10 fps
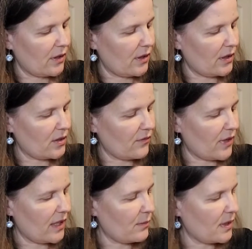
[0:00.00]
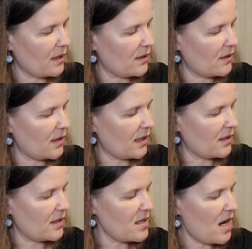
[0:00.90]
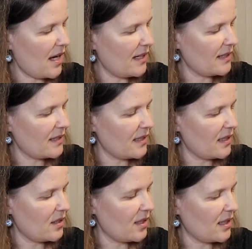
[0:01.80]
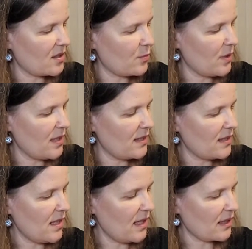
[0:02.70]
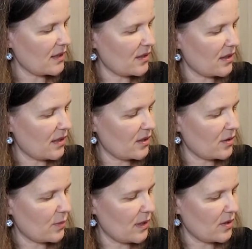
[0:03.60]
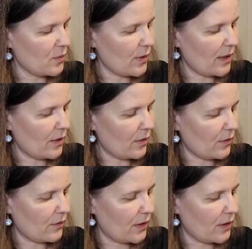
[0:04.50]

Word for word: You got your vitamins, you got your niacin, you got your B6, you got your B12.